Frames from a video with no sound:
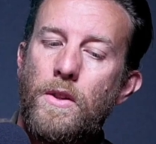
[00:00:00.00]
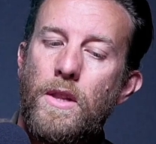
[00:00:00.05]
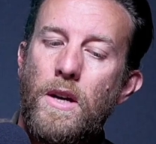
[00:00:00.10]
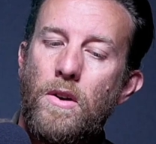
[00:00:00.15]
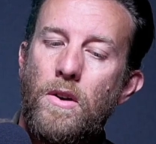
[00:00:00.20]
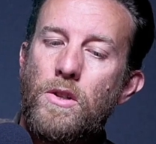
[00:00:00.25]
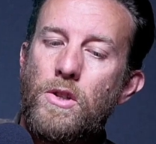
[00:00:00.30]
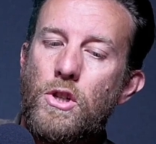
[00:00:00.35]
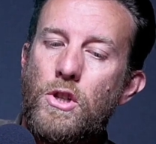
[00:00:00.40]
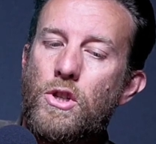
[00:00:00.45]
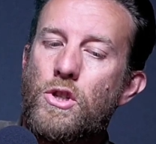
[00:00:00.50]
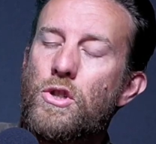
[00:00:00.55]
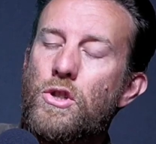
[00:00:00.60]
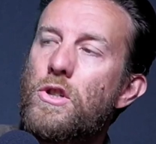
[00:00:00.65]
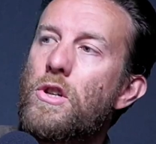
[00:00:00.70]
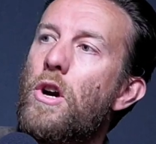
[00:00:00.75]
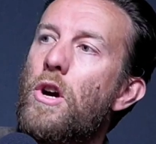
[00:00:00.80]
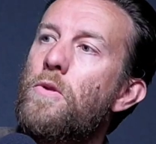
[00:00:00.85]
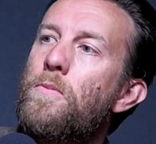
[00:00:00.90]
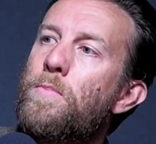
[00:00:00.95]
there is a
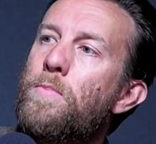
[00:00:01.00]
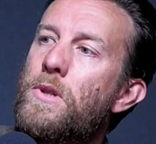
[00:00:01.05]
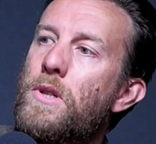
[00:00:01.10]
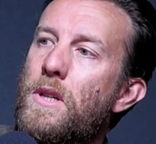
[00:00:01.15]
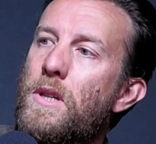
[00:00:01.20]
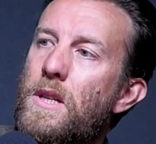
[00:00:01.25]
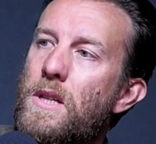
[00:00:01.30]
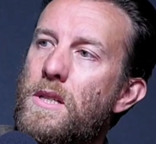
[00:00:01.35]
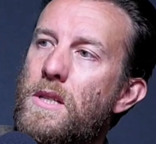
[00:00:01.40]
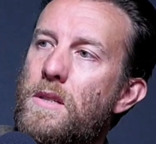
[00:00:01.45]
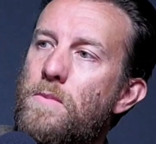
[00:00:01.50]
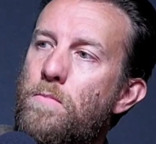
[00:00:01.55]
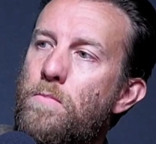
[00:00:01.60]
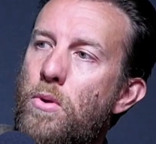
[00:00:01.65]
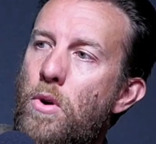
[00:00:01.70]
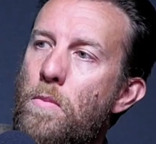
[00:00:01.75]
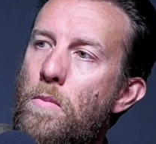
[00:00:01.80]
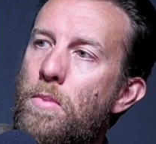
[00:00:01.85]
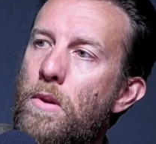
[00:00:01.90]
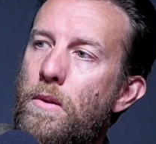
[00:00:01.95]
scope to this
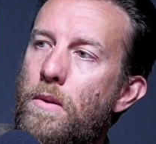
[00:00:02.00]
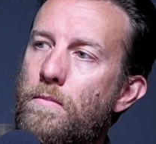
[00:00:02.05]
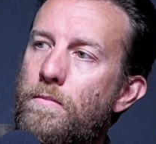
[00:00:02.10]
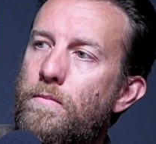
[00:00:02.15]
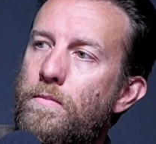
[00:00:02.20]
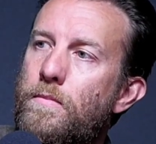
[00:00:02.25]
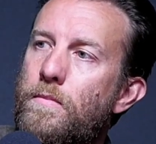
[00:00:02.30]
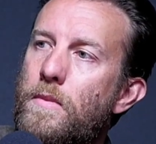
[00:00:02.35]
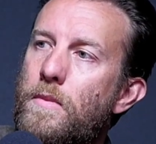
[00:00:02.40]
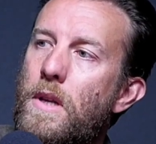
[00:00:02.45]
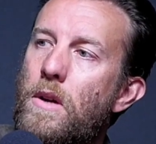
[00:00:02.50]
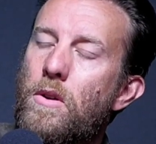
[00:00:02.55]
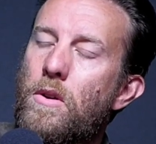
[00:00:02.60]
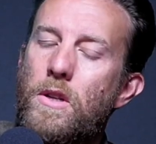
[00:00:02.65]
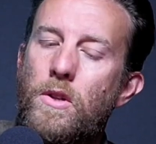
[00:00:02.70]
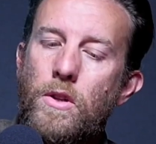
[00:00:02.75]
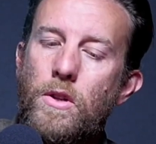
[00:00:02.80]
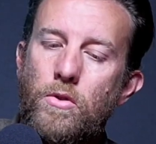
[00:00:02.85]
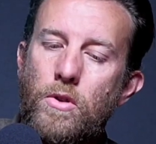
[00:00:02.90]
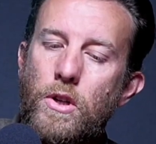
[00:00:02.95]
problem there,
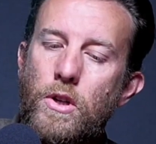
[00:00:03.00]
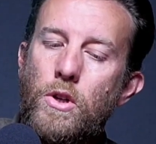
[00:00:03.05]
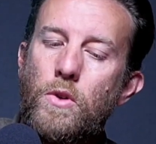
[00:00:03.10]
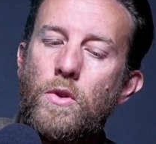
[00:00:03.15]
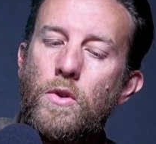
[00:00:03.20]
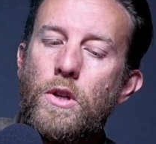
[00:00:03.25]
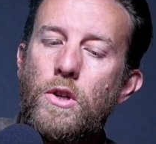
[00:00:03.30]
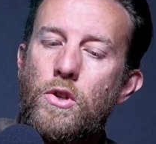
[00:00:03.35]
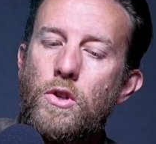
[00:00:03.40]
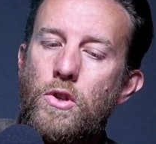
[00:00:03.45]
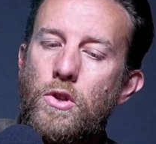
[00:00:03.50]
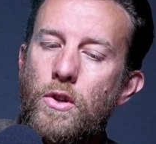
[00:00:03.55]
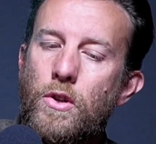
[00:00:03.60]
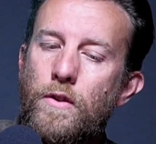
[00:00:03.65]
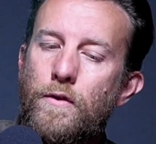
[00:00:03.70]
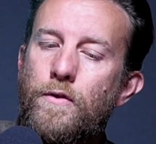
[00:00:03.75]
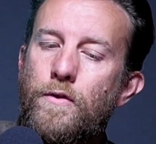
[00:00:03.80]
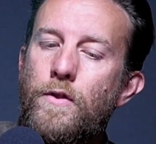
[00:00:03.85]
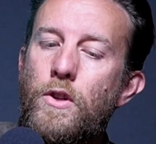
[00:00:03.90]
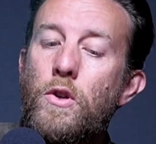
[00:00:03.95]
are, there, are, yeah. you can sort
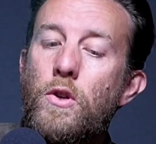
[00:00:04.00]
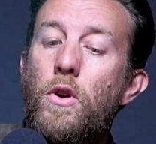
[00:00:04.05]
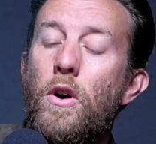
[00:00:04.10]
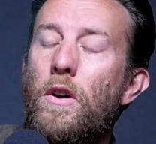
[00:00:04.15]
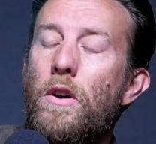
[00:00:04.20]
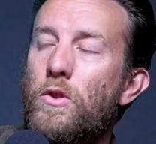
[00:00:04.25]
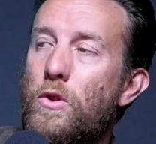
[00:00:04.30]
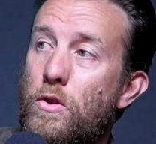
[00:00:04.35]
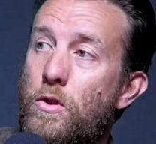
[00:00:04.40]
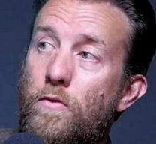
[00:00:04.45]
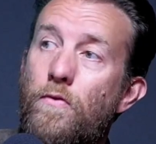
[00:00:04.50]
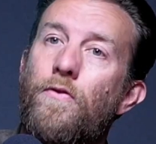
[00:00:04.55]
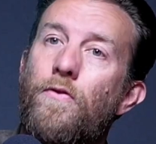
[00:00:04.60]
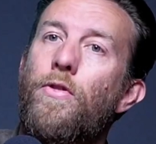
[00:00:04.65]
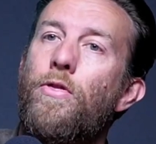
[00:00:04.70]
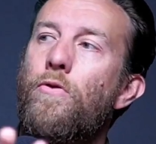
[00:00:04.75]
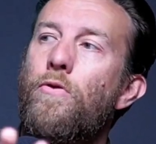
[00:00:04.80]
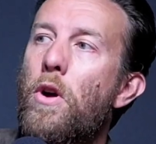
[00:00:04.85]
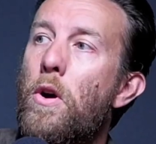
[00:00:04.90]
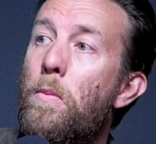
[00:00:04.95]
of you can't
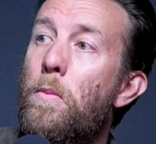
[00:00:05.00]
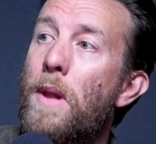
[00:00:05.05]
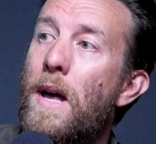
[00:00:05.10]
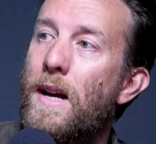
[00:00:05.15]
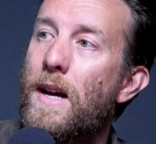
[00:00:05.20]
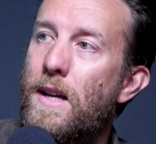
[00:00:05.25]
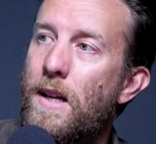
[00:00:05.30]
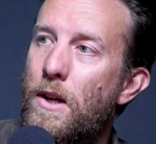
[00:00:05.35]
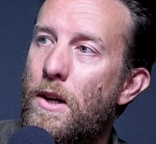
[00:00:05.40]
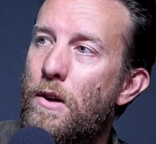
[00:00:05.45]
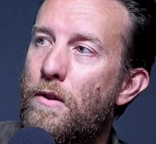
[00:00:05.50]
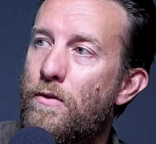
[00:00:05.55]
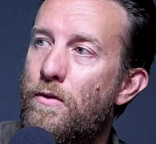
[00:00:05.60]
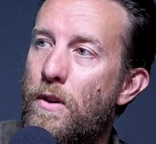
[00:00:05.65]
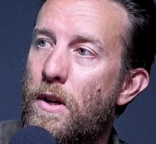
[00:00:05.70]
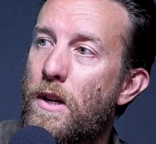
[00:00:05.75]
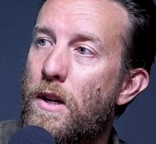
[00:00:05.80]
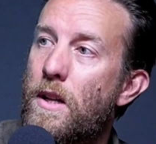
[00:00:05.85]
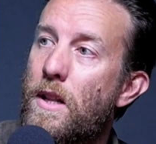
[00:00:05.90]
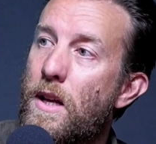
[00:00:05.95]
throw a blanket
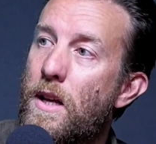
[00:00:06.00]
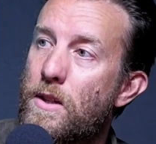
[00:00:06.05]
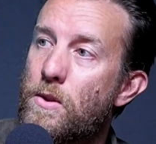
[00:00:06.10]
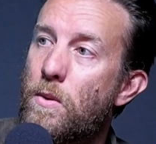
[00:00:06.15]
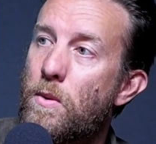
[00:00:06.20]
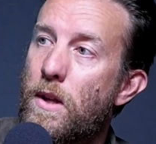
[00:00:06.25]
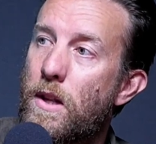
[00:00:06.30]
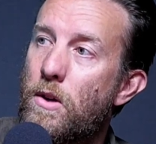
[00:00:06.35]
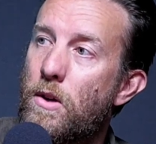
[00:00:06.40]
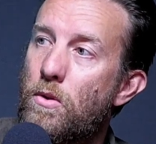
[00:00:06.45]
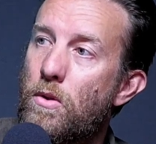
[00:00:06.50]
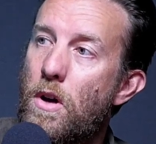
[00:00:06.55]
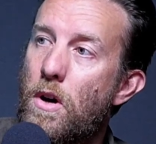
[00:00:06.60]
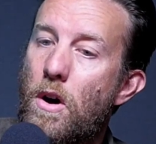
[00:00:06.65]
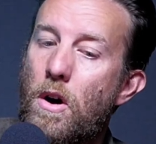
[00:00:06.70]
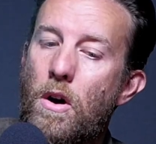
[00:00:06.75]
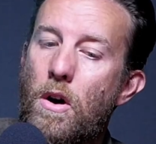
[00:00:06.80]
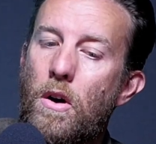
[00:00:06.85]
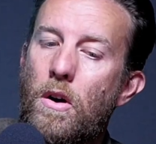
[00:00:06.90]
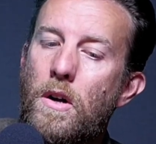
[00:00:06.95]
over it, and that's where they all
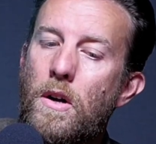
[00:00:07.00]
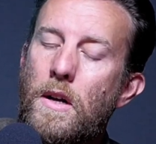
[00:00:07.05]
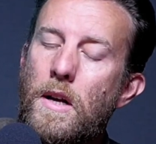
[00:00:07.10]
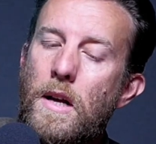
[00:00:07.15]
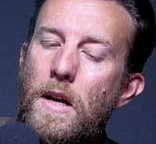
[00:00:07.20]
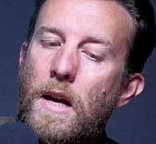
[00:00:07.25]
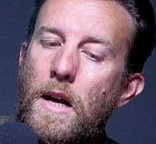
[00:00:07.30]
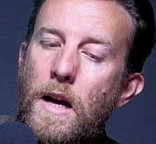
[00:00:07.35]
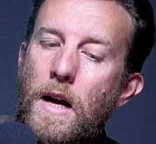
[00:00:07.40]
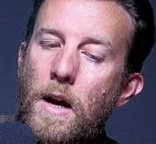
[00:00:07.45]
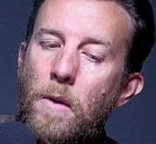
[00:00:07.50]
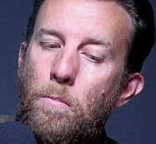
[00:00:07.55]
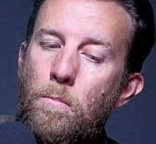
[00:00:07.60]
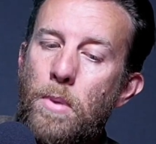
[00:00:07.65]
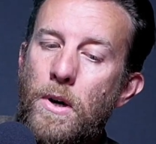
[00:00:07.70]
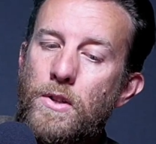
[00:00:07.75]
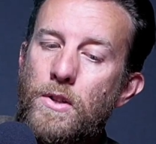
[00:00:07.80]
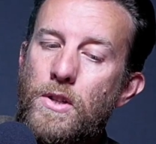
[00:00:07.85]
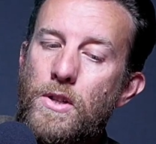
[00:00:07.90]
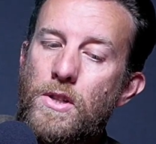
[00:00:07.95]
are.
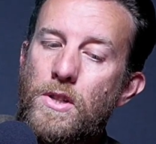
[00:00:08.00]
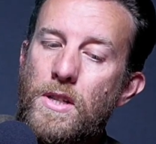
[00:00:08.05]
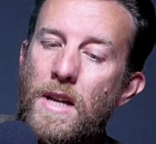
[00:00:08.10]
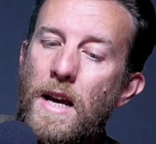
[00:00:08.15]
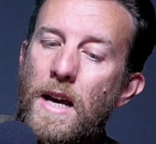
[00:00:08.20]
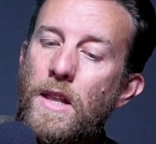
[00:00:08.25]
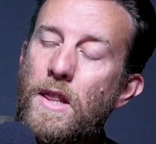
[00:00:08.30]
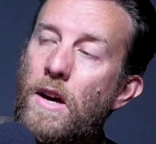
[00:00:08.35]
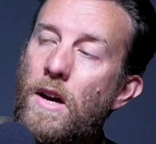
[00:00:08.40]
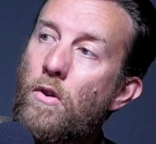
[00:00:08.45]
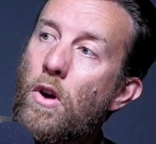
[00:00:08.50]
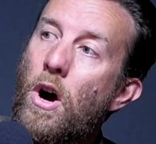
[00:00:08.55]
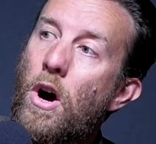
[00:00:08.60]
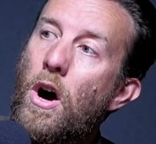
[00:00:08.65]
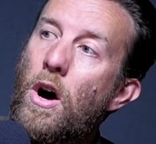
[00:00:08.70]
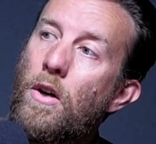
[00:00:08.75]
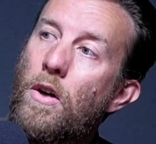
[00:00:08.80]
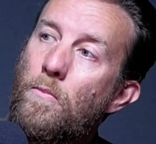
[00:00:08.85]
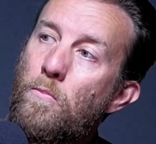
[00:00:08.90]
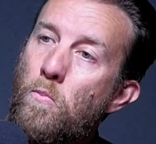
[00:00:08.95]
But to say there
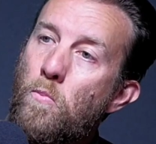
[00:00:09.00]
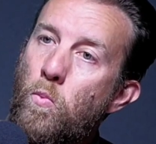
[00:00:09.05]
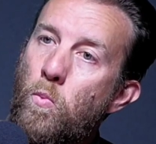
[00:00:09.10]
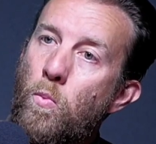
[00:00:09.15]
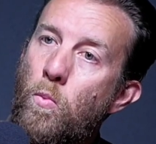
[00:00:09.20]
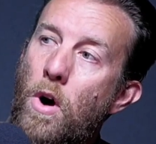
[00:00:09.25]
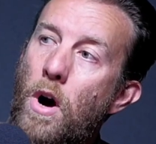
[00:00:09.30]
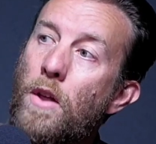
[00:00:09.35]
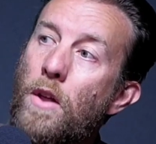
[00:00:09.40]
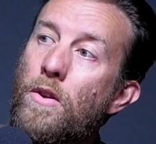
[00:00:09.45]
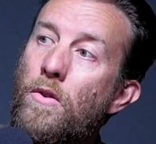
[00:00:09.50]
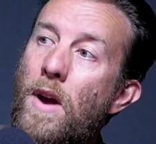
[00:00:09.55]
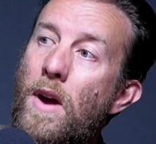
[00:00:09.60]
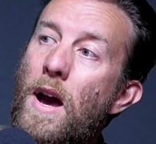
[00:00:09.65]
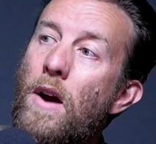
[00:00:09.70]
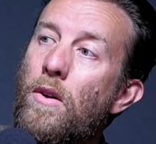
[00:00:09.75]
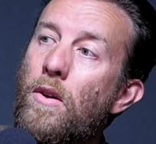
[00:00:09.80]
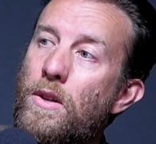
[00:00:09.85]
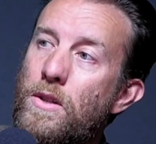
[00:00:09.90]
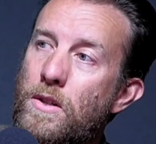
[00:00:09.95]
are other
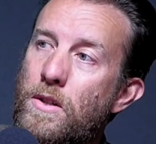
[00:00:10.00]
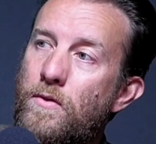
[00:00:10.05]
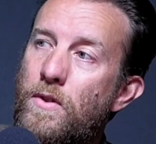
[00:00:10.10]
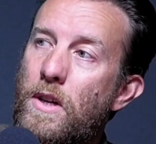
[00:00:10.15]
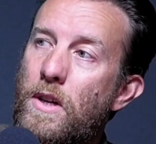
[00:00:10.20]
areas